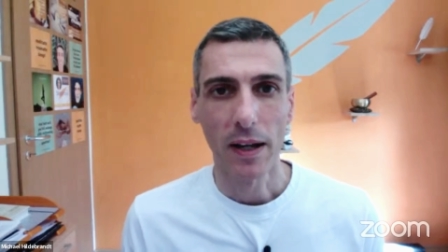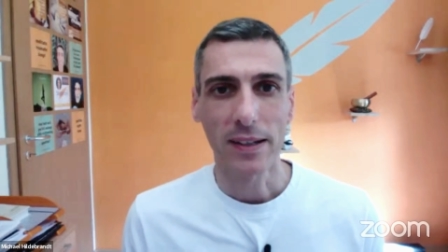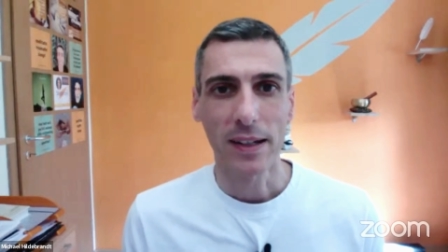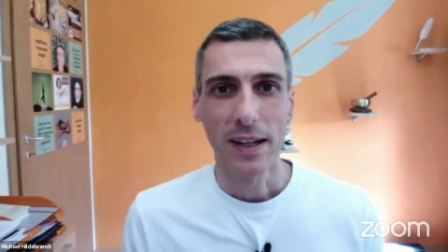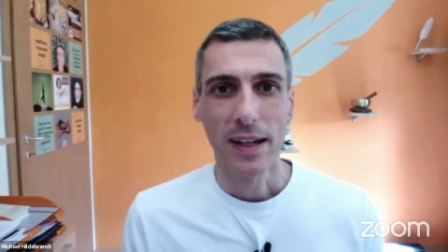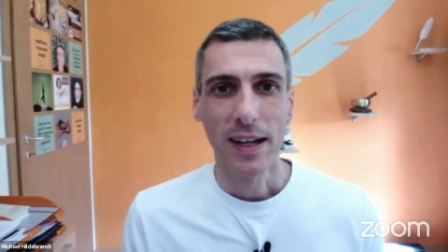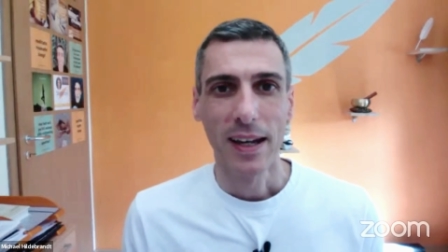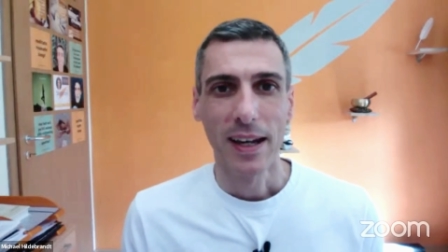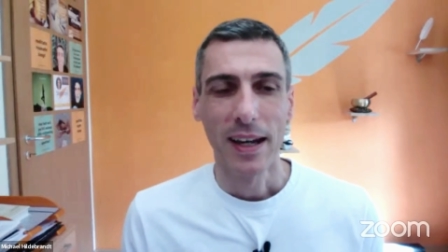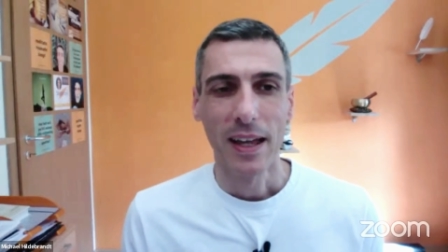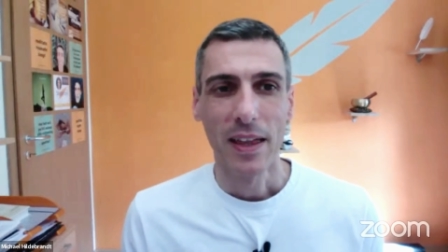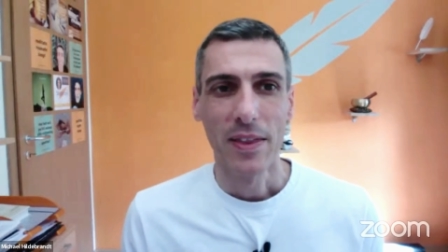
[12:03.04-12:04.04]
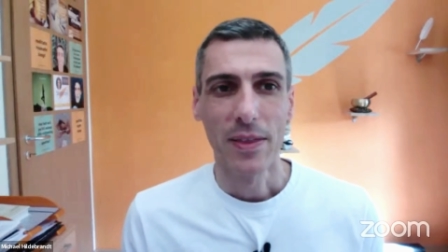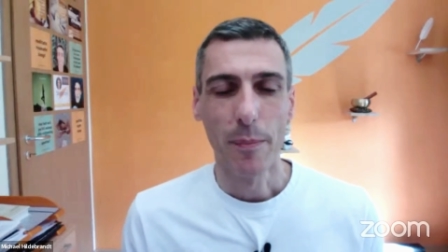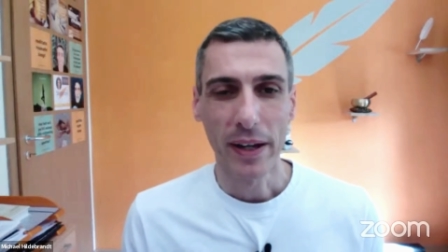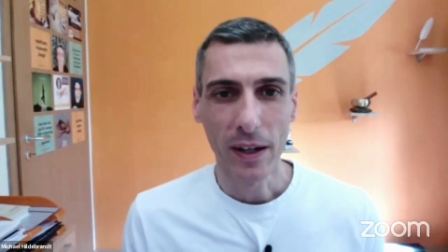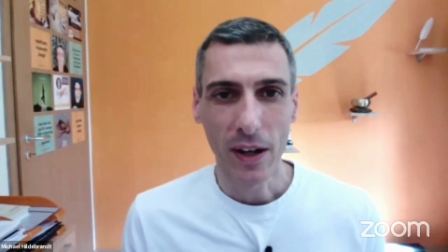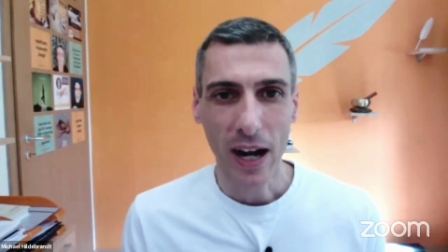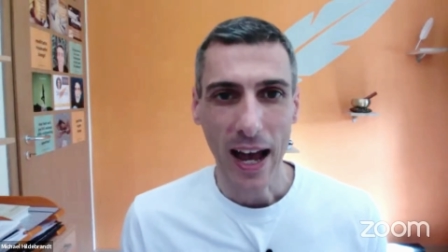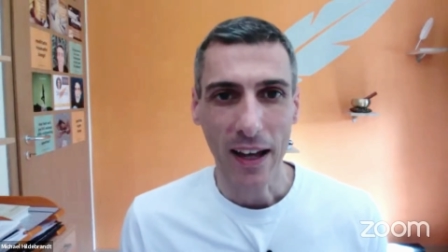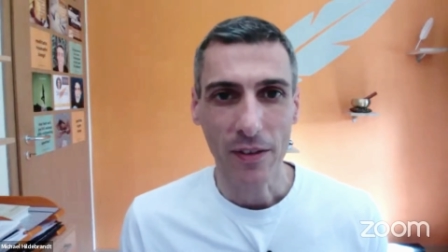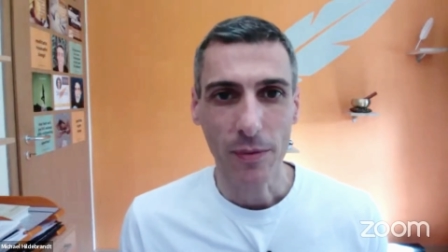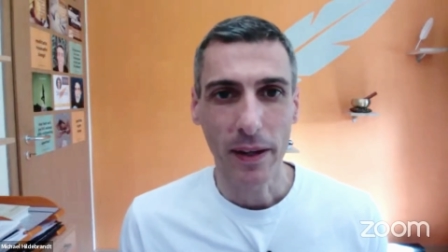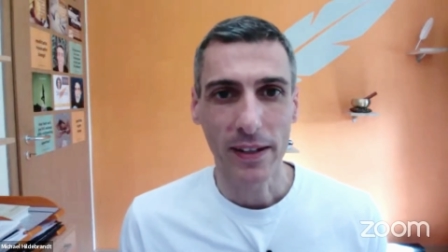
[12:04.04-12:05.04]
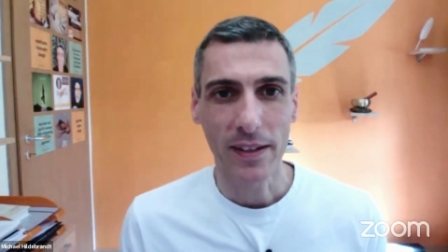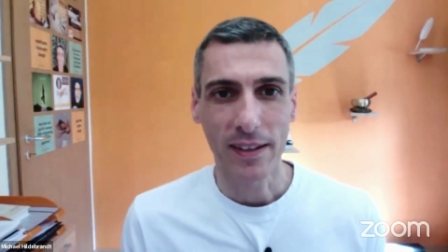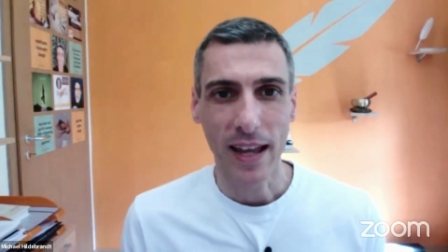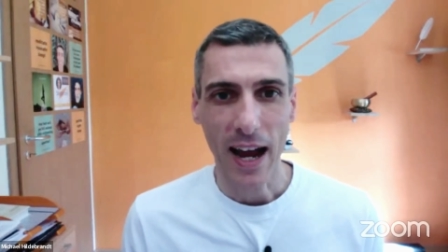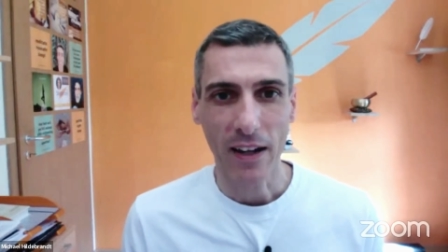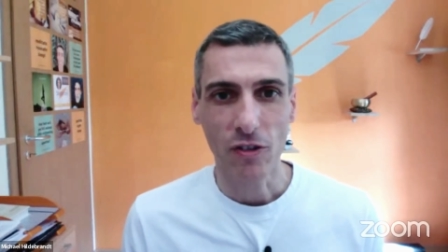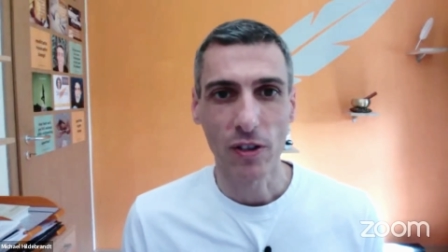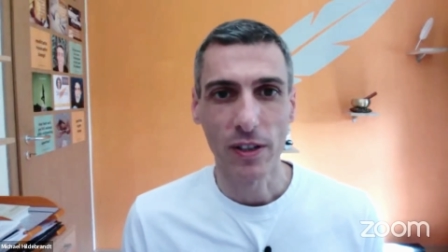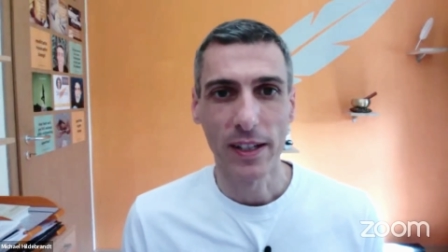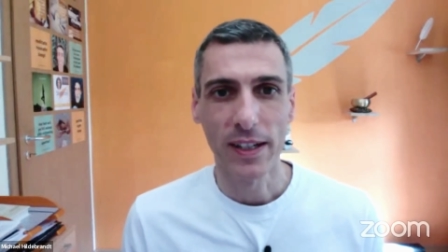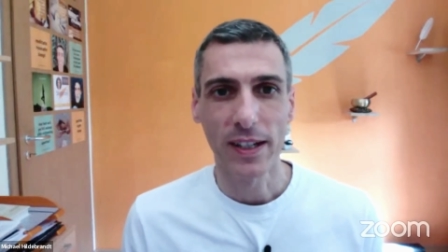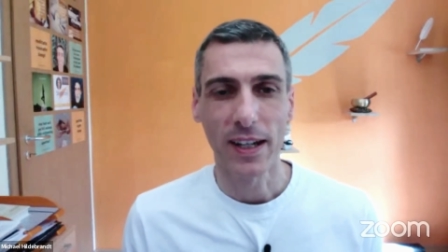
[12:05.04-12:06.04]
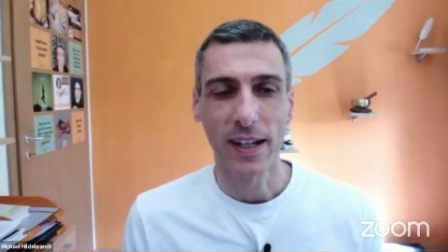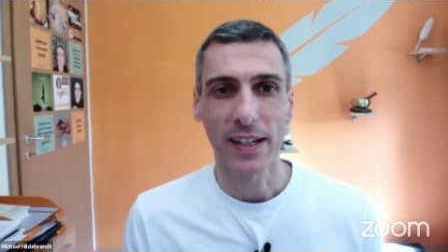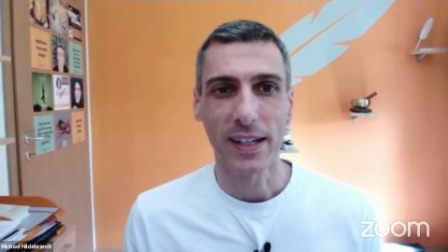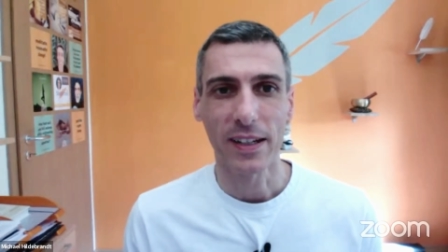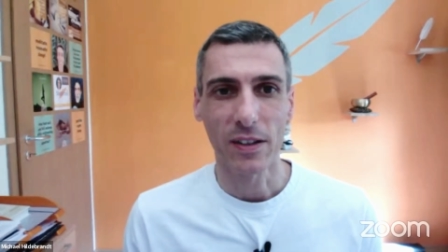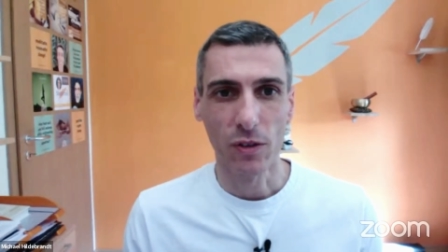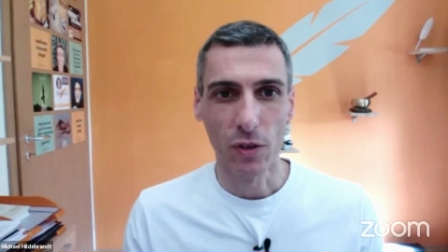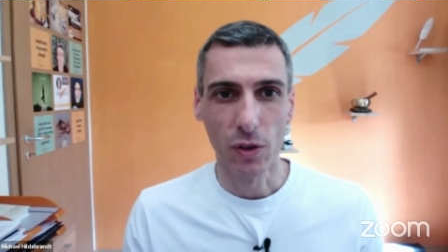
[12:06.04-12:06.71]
but the bigger aspect is actually like